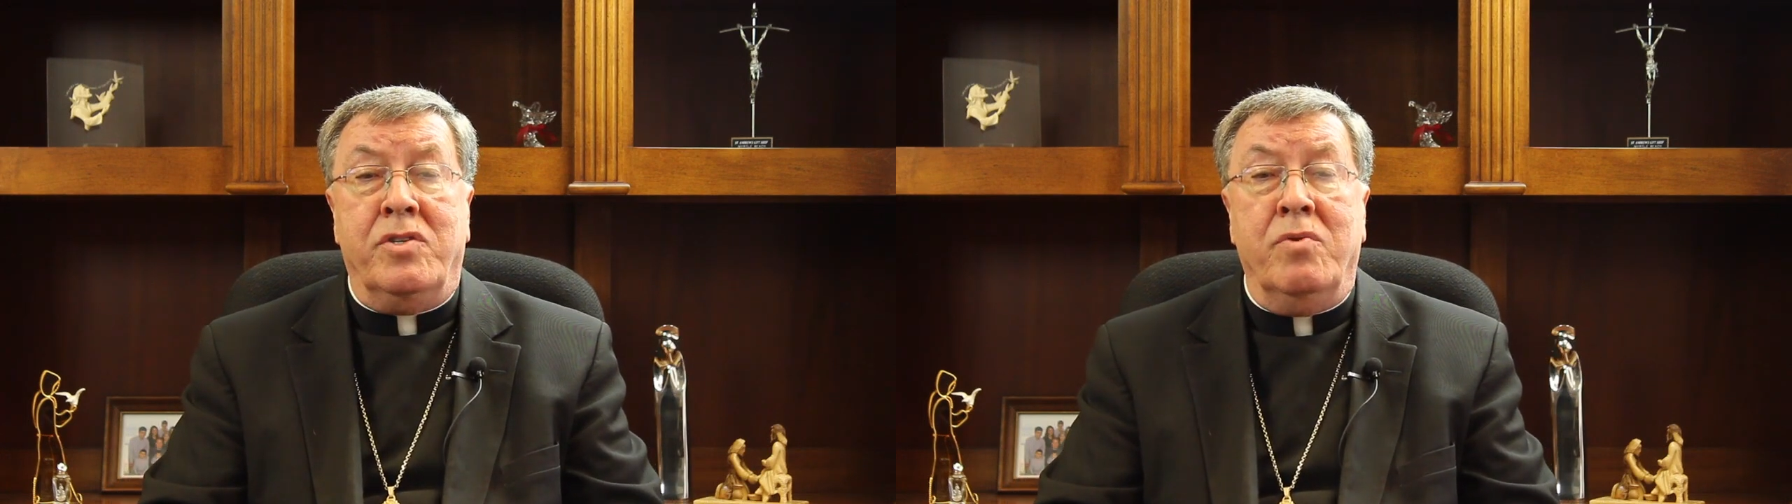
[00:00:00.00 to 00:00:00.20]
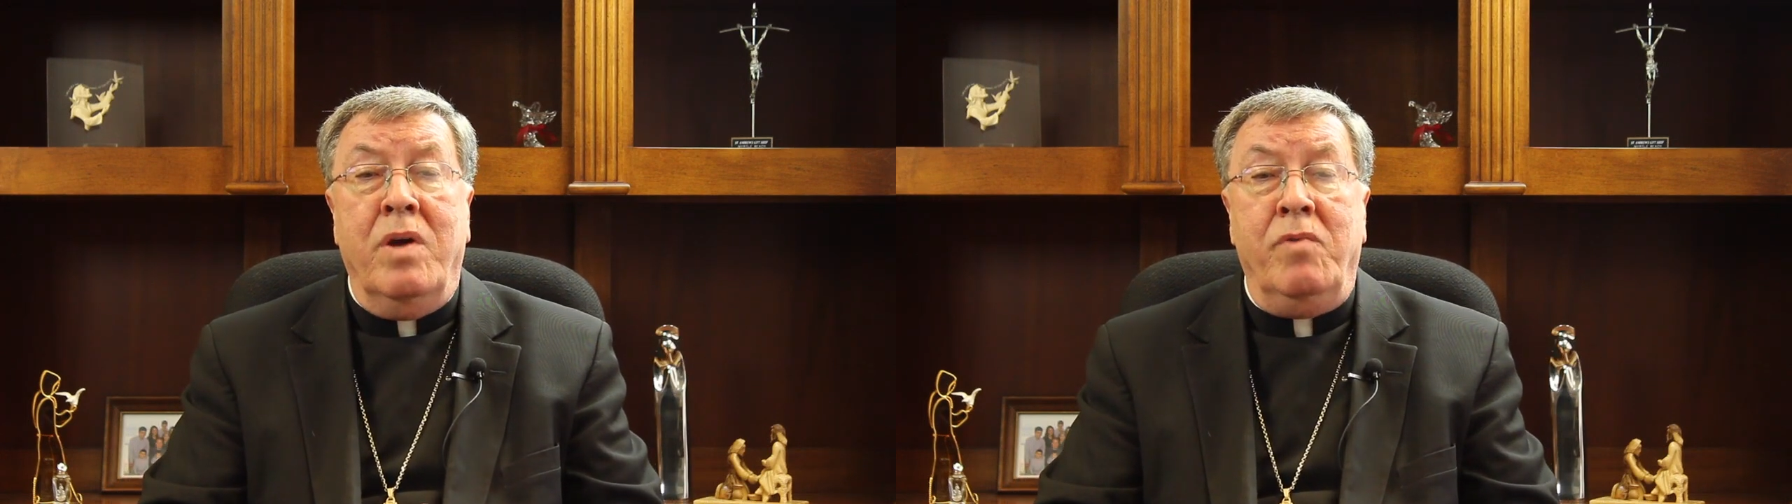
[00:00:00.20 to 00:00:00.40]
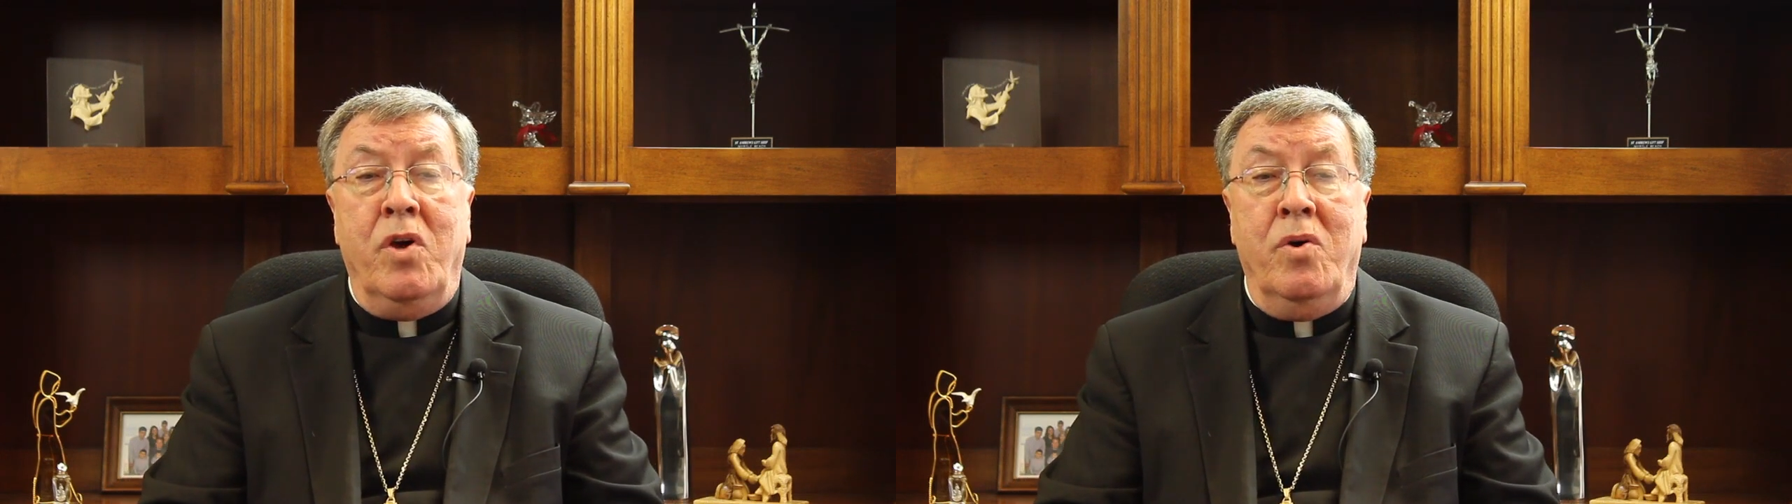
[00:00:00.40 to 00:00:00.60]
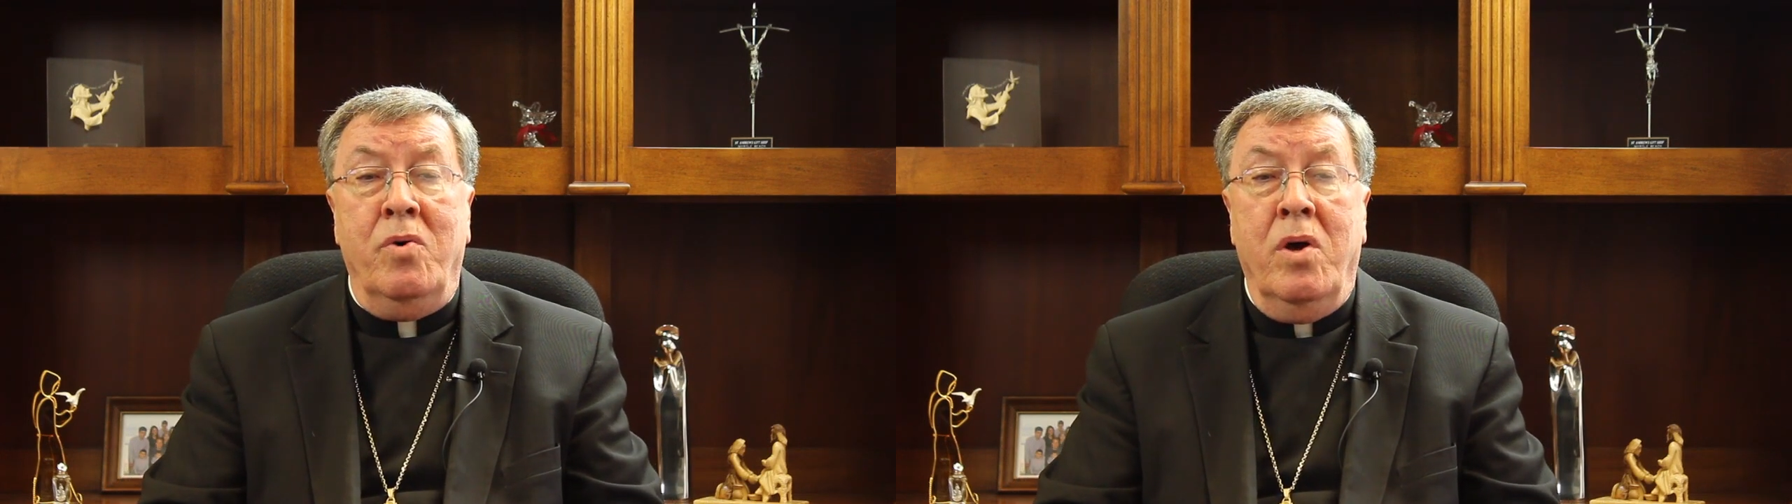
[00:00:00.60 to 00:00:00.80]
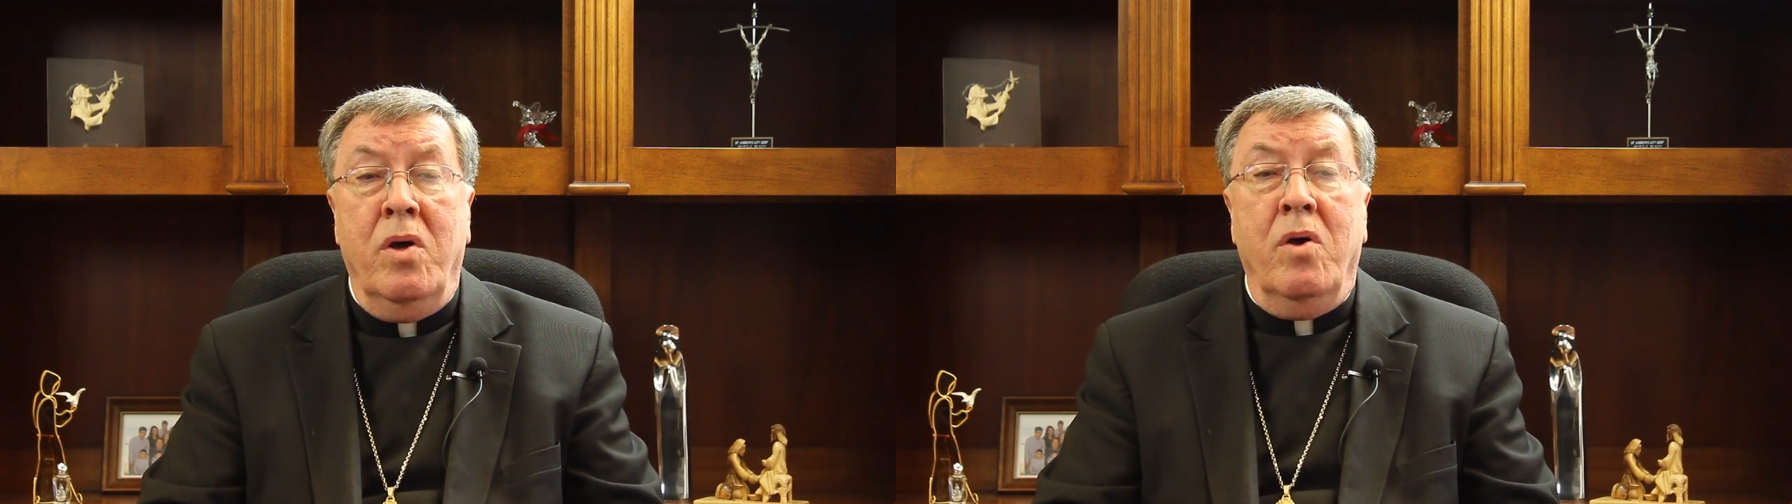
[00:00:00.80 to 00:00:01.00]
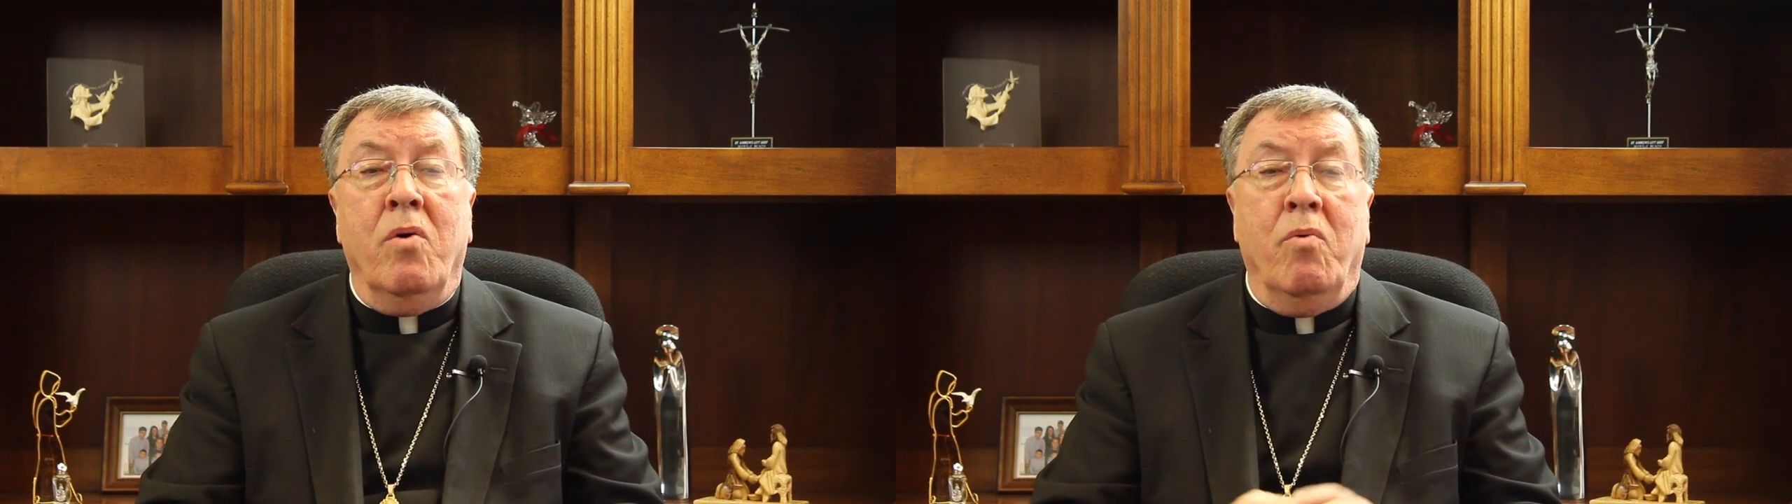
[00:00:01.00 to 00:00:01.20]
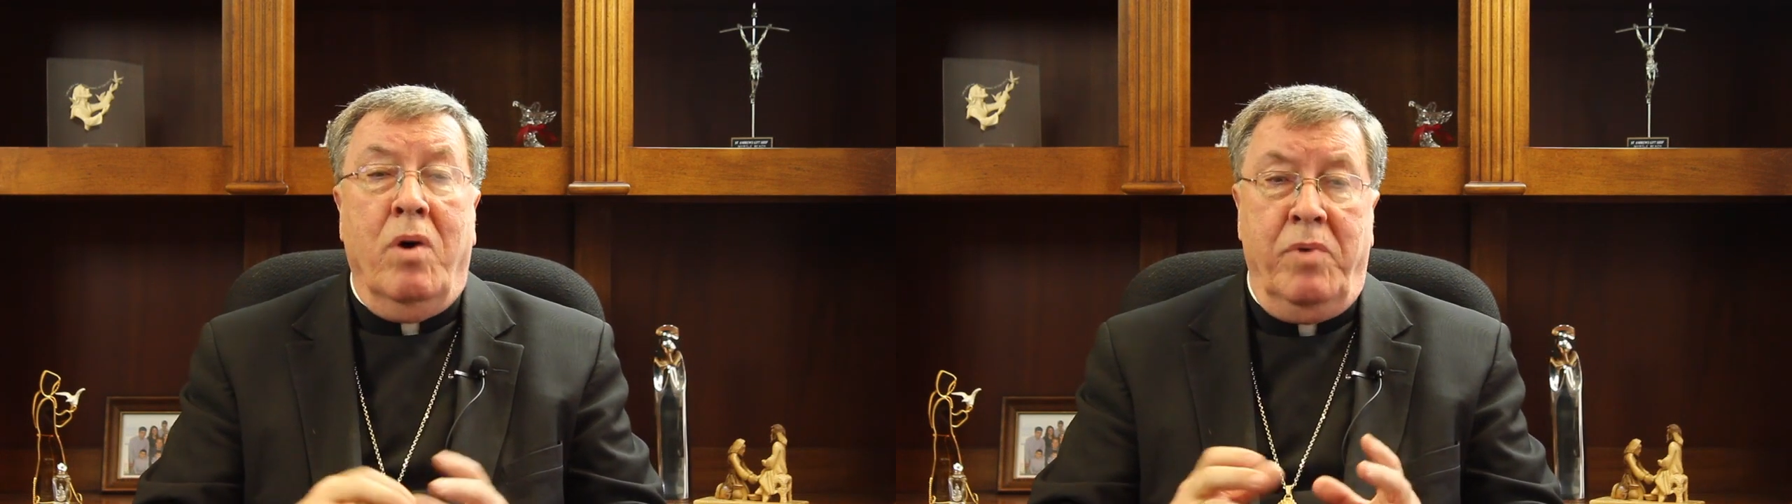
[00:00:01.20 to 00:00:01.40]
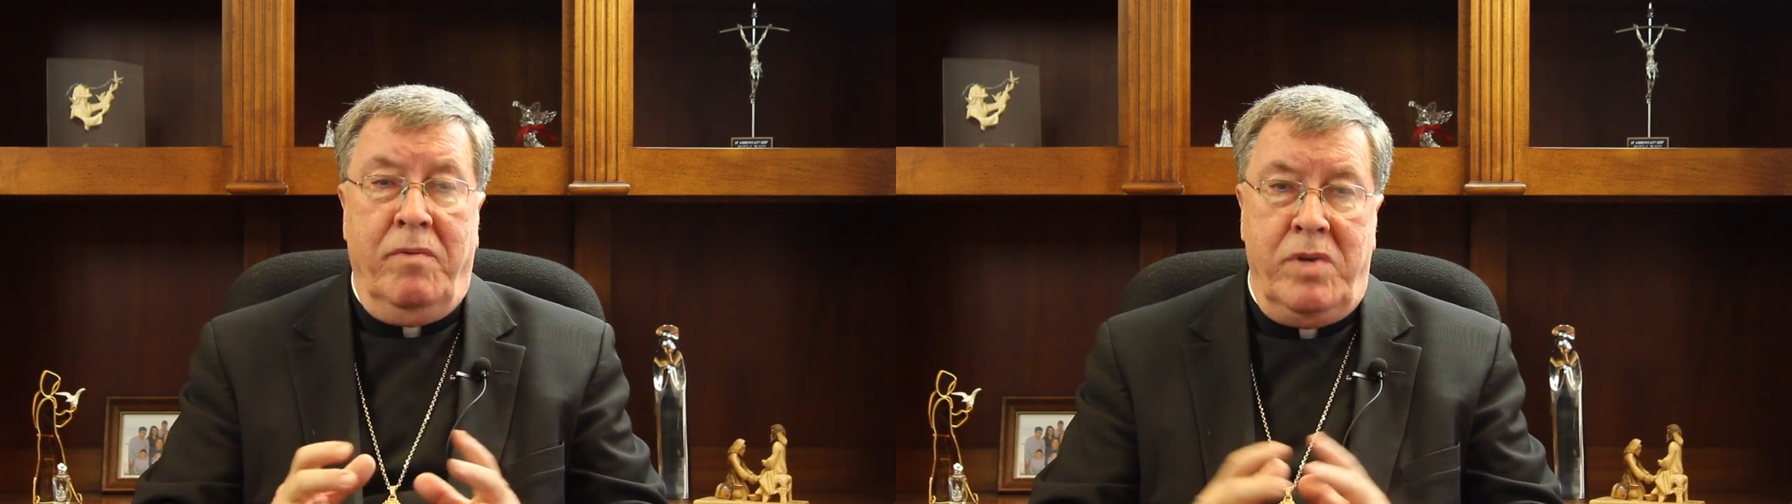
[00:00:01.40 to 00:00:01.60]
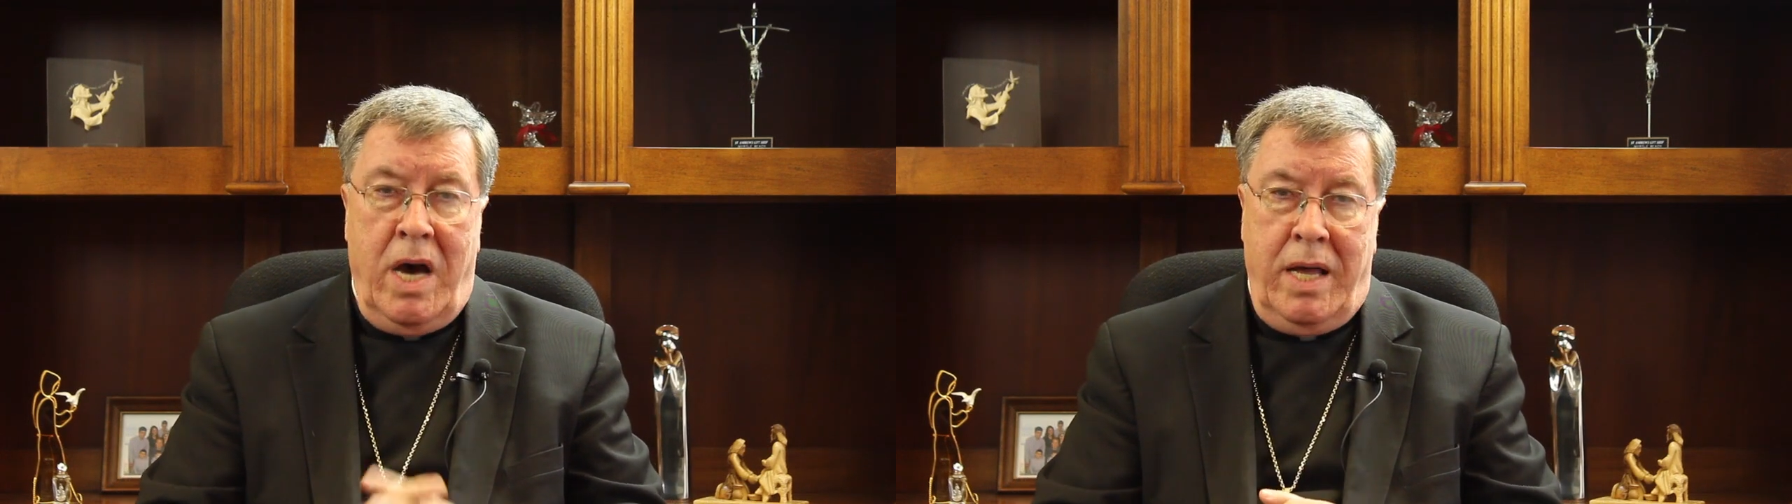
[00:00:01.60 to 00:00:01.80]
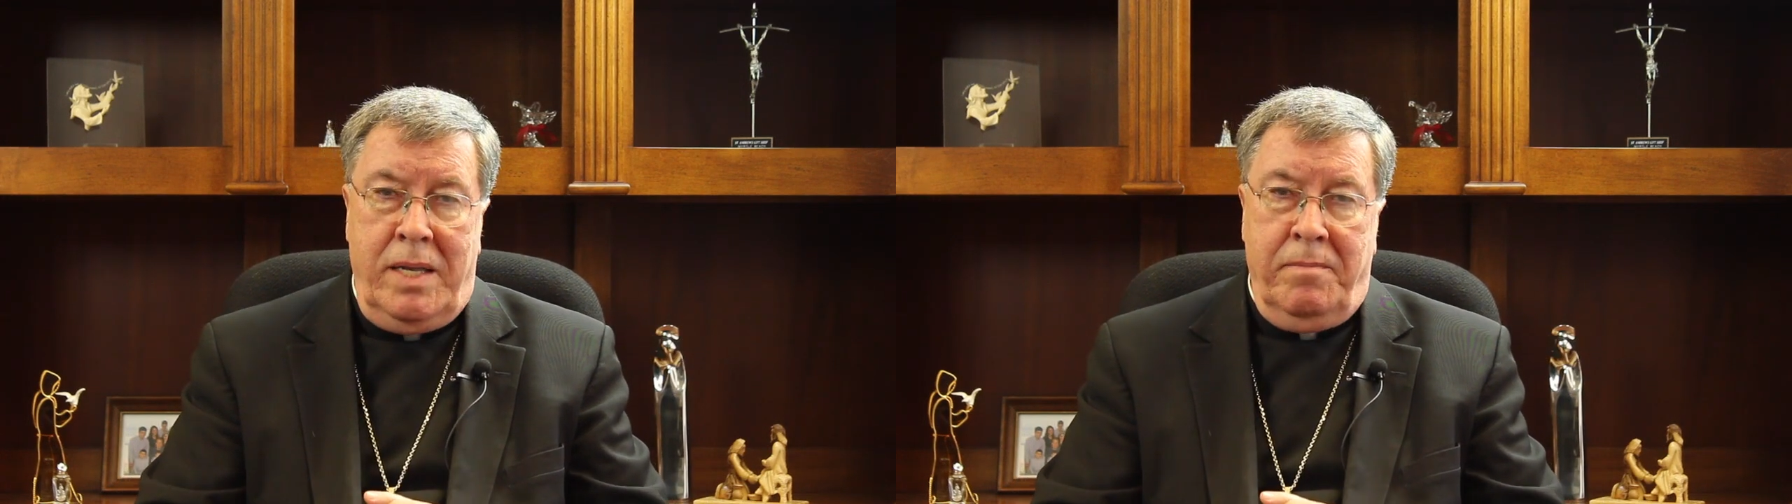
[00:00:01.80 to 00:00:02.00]
to review what we've
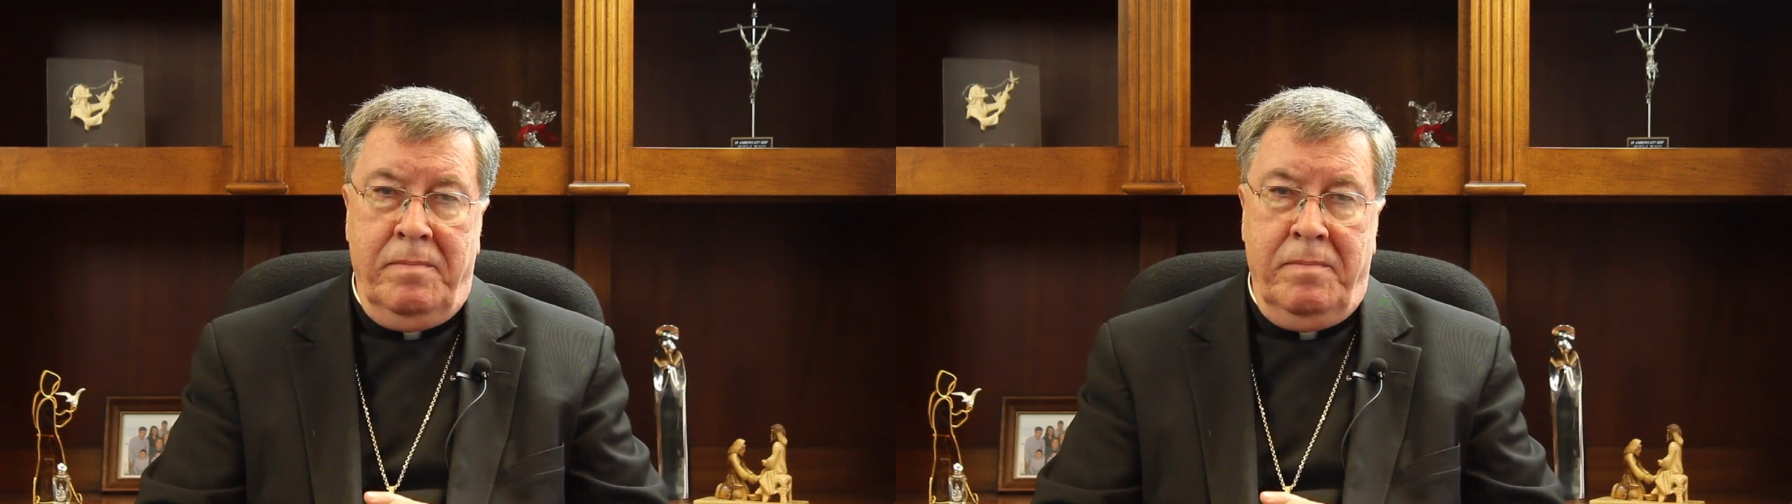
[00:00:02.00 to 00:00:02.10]
done.